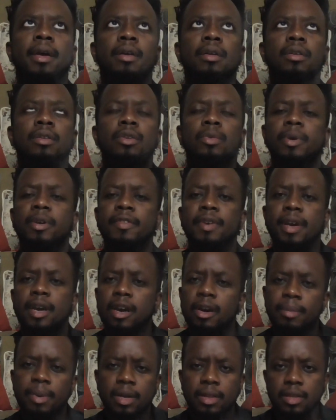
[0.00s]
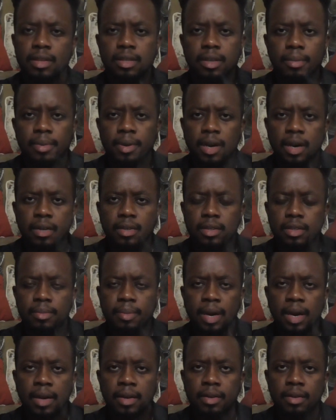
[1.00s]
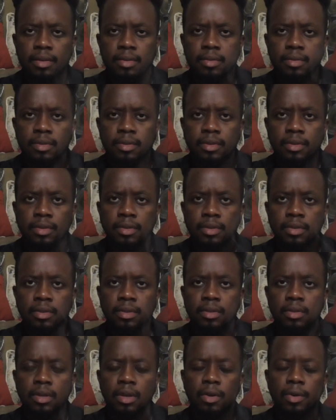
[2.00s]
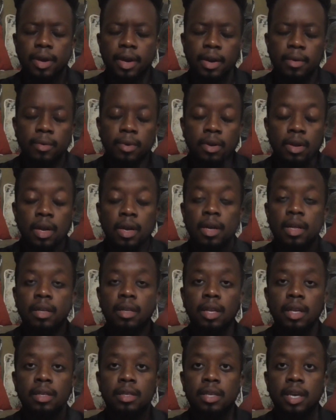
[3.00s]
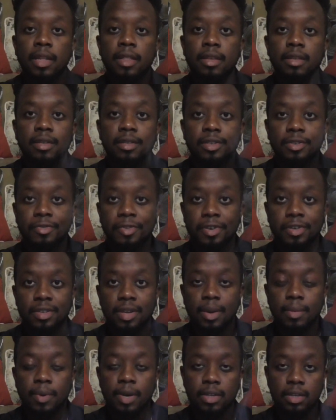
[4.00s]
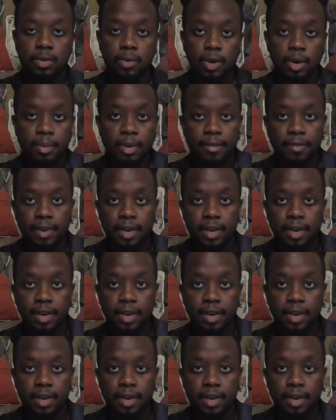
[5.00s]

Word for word: do we even care about the subconscious mind? Okay, well, let's say this is your first time watching one of my